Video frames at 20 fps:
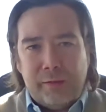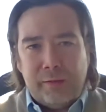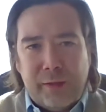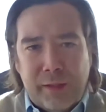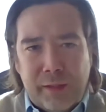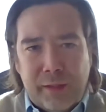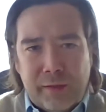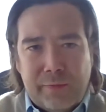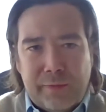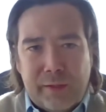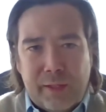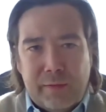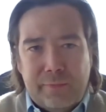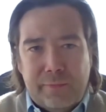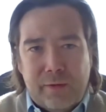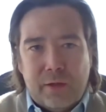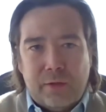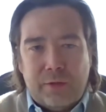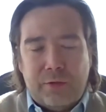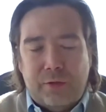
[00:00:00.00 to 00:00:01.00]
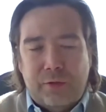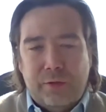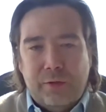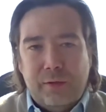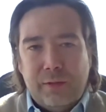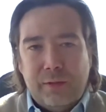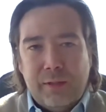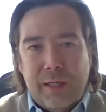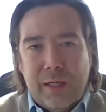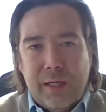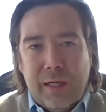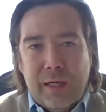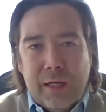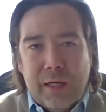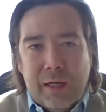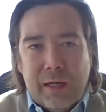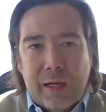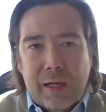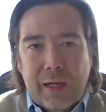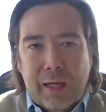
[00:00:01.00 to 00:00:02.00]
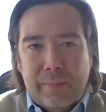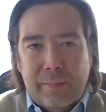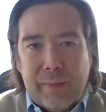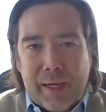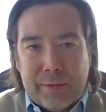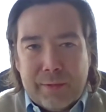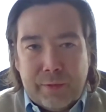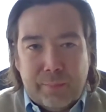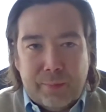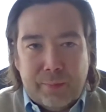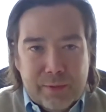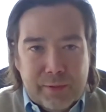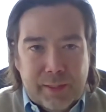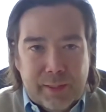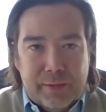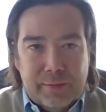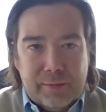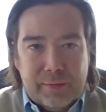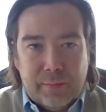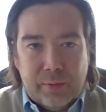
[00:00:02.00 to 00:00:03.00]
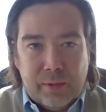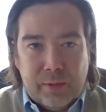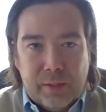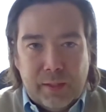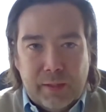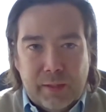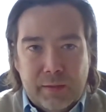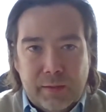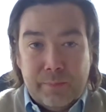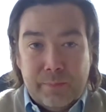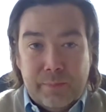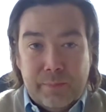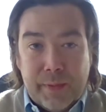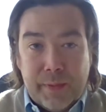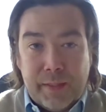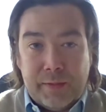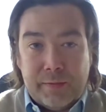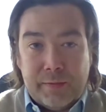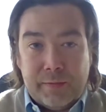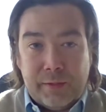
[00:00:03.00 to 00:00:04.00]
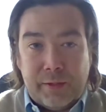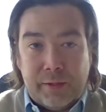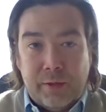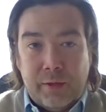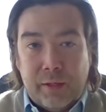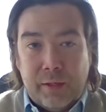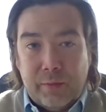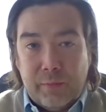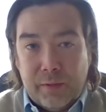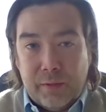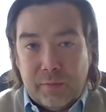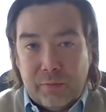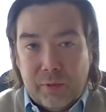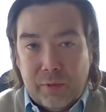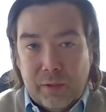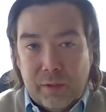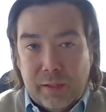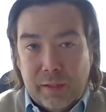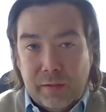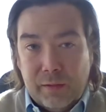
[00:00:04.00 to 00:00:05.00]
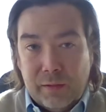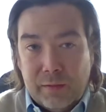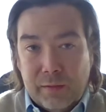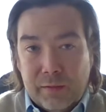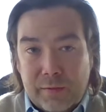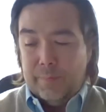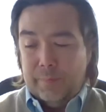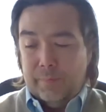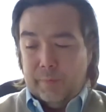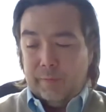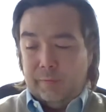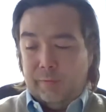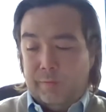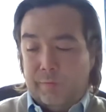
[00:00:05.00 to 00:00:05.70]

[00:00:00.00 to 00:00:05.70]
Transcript: it is very functional, uh, actually presents a pretty big security risk for the dealers. This is